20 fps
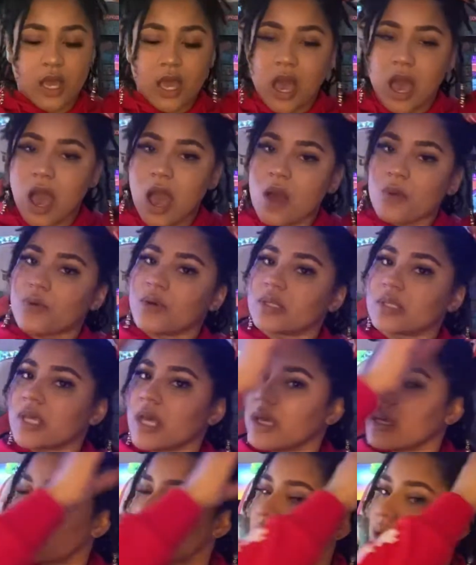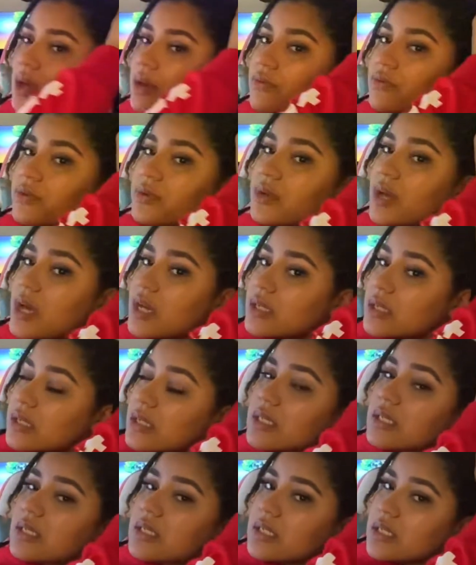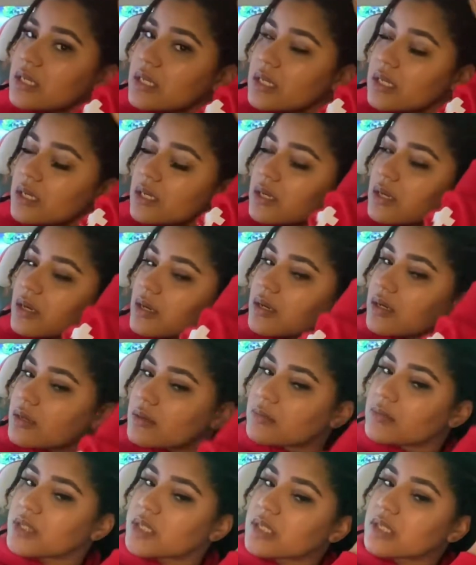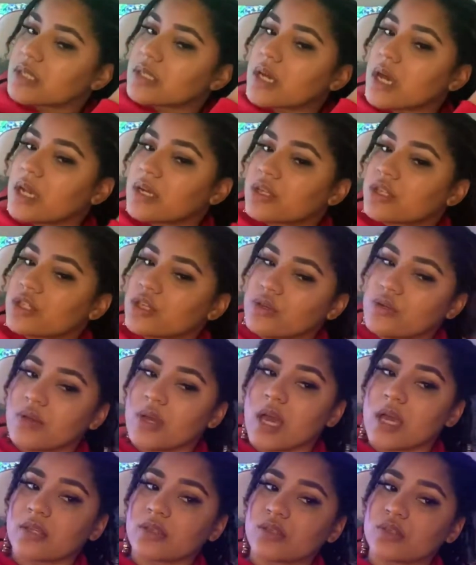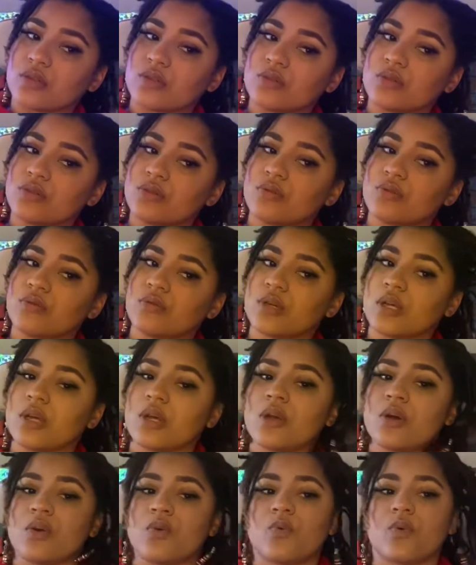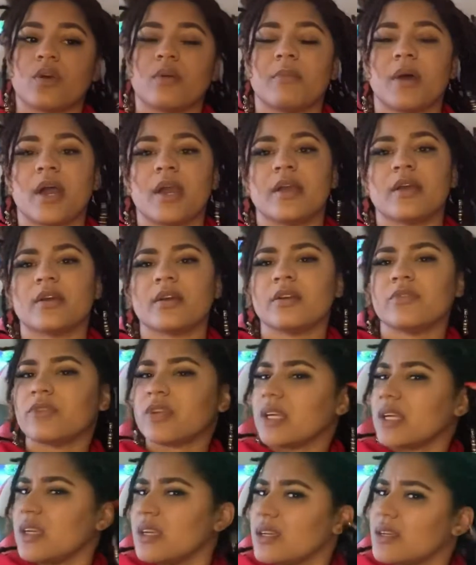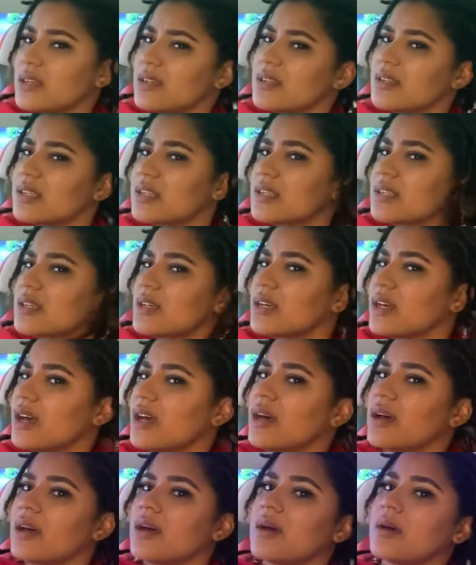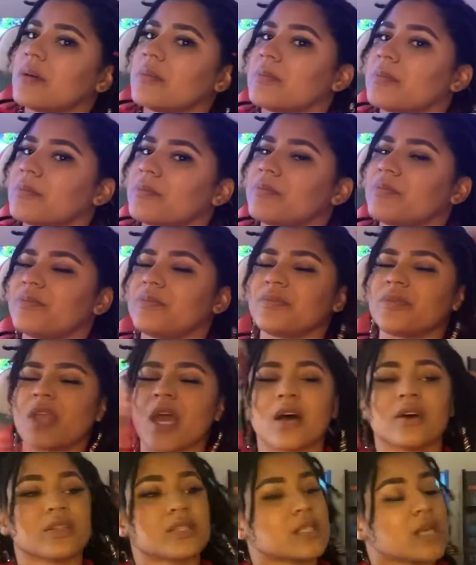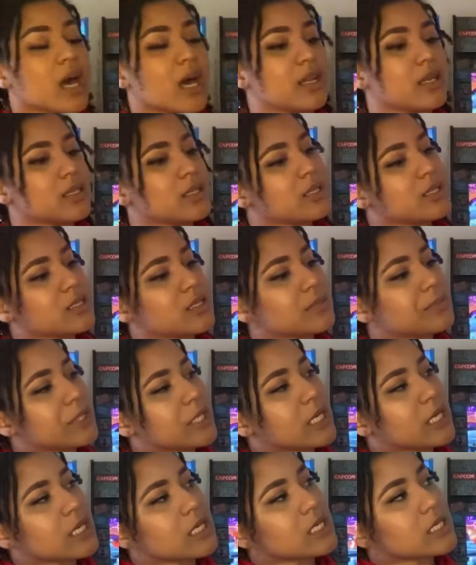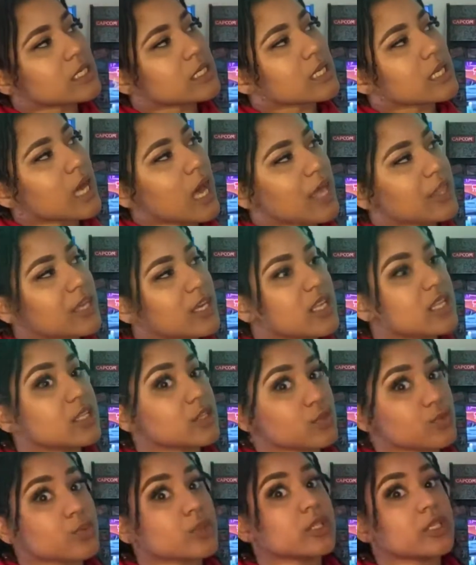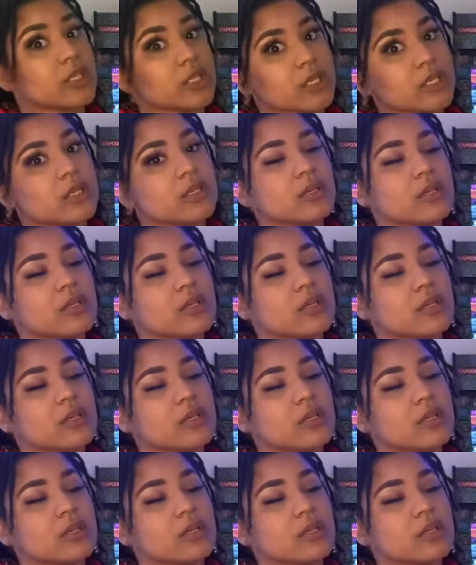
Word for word: I will take it down for you guys to see, um, just to kind of show you guys too where my hair even is um, outside of this because I think it looks really good.